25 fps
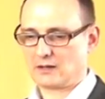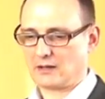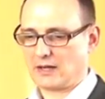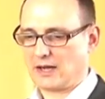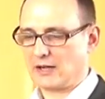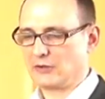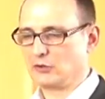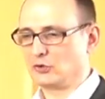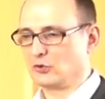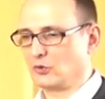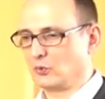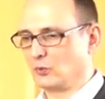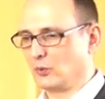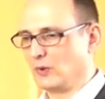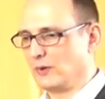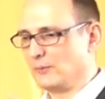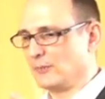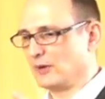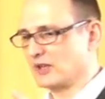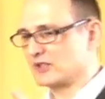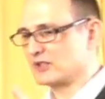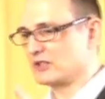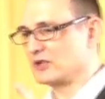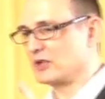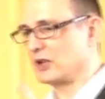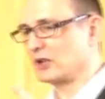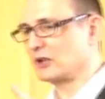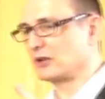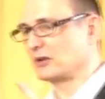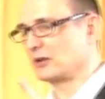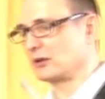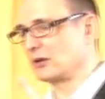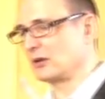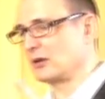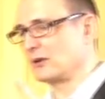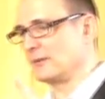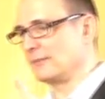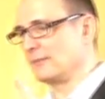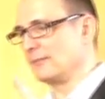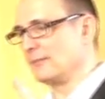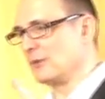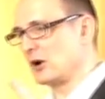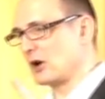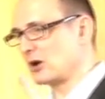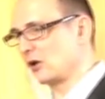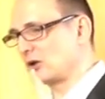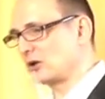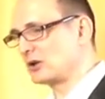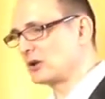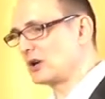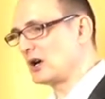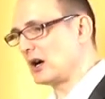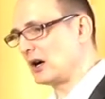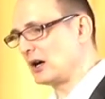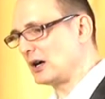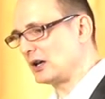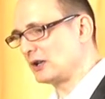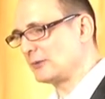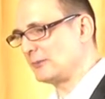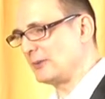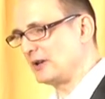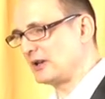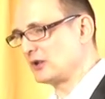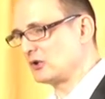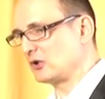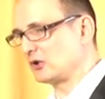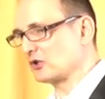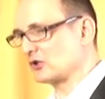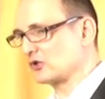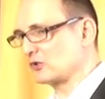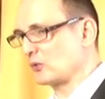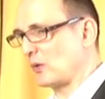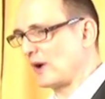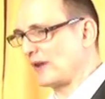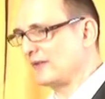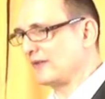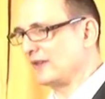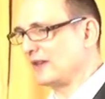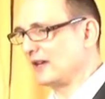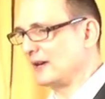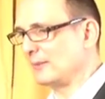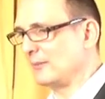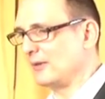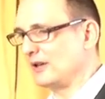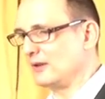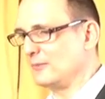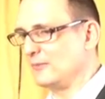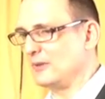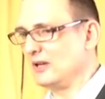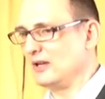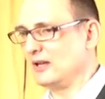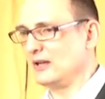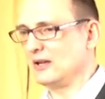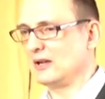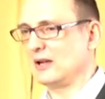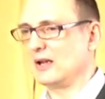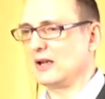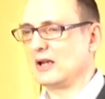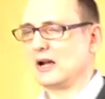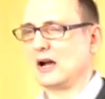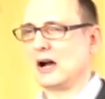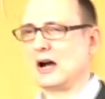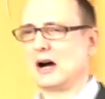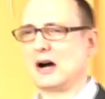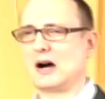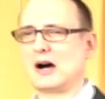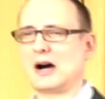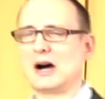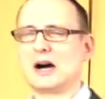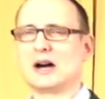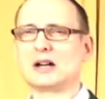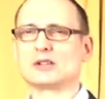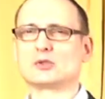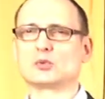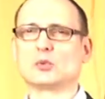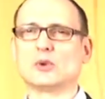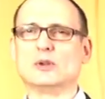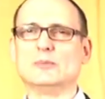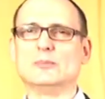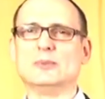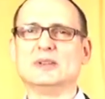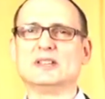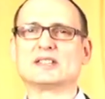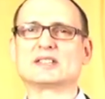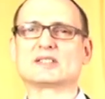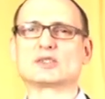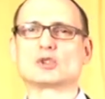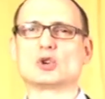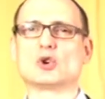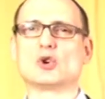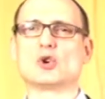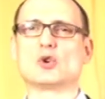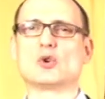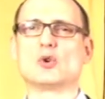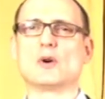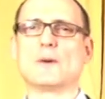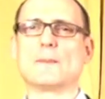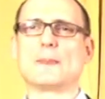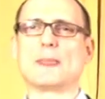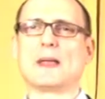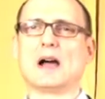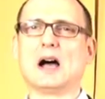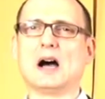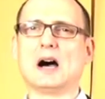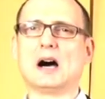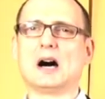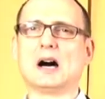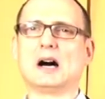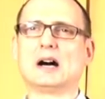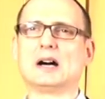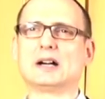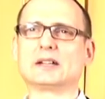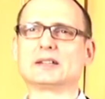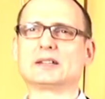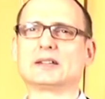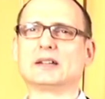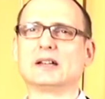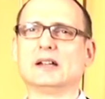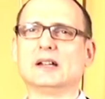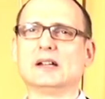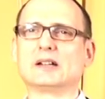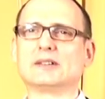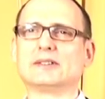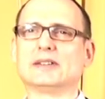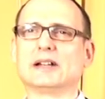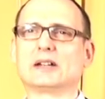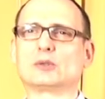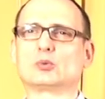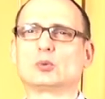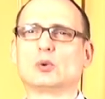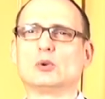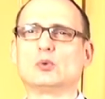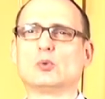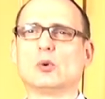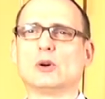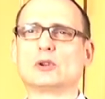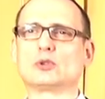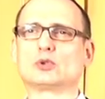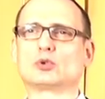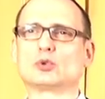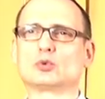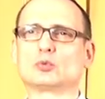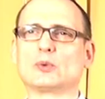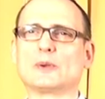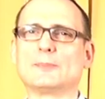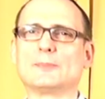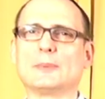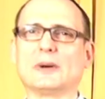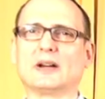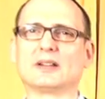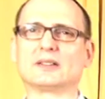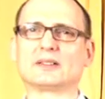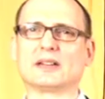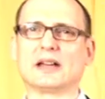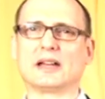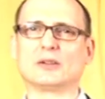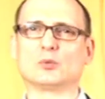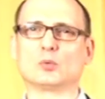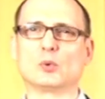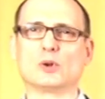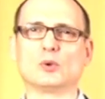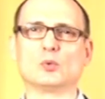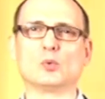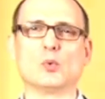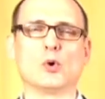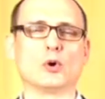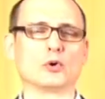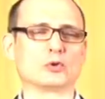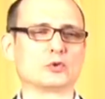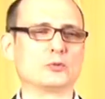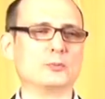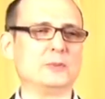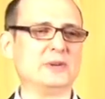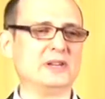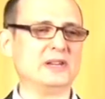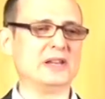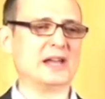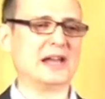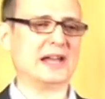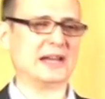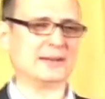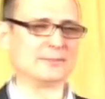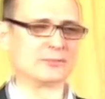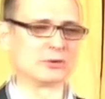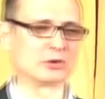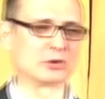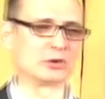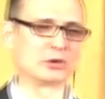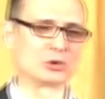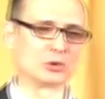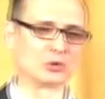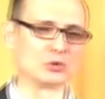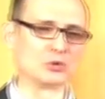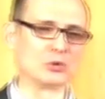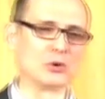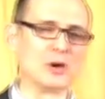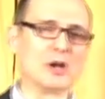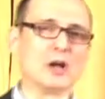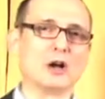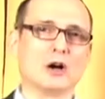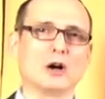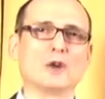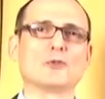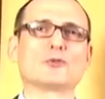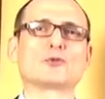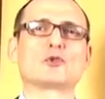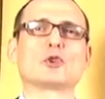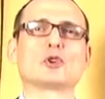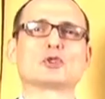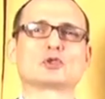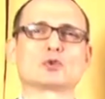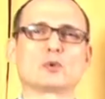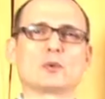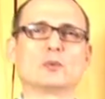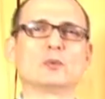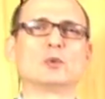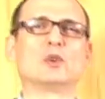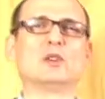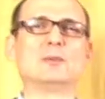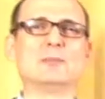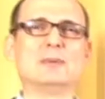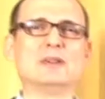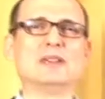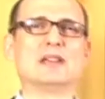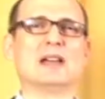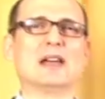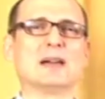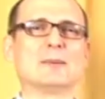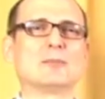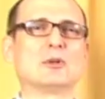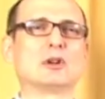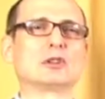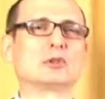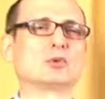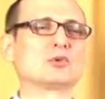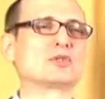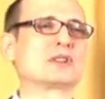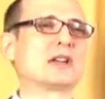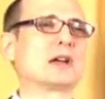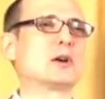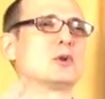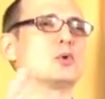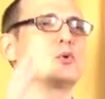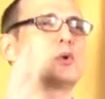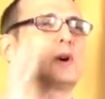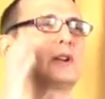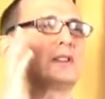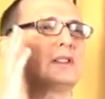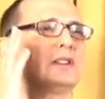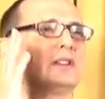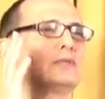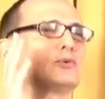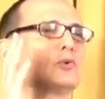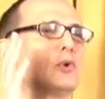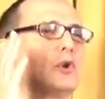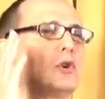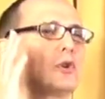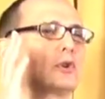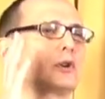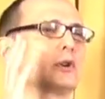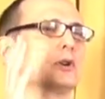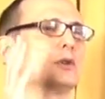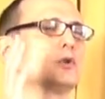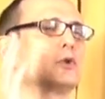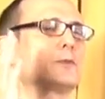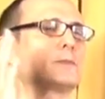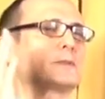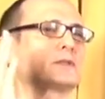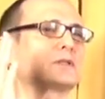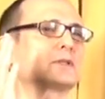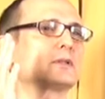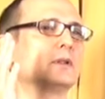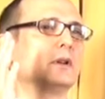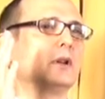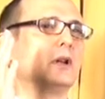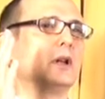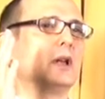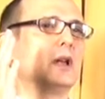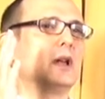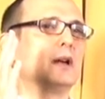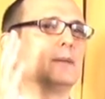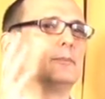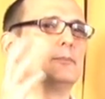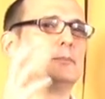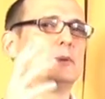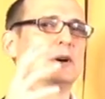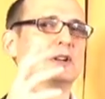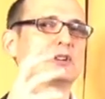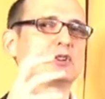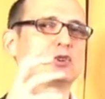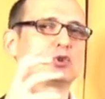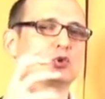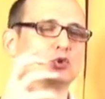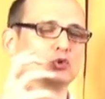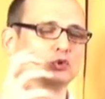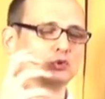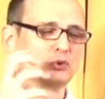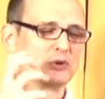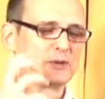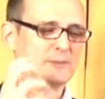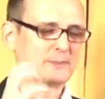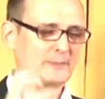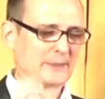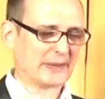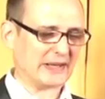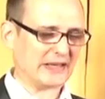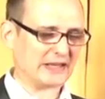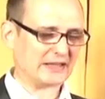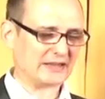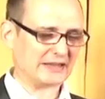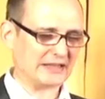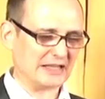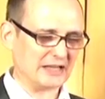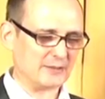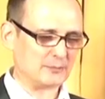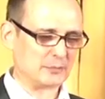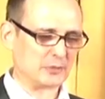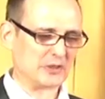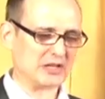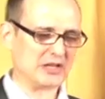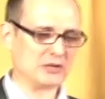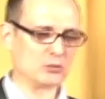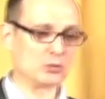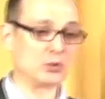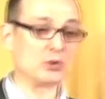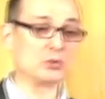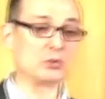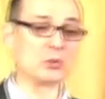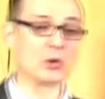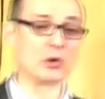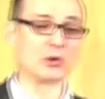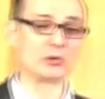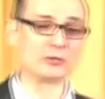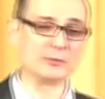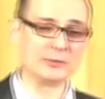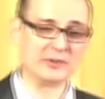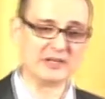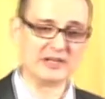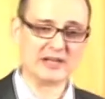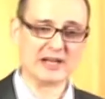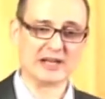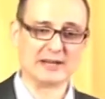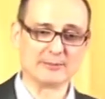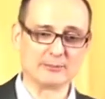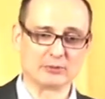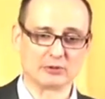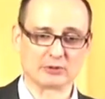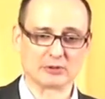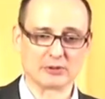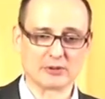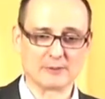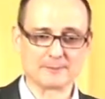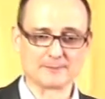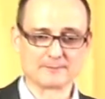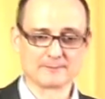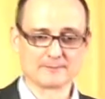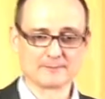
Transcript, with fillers: And we must not mock God because one day maybe our heart will be so hard that we want to repent and we won't be able to. Of course, we will be able to say, Oh, I did wrong, oops. But to repent deeply, we won't be able.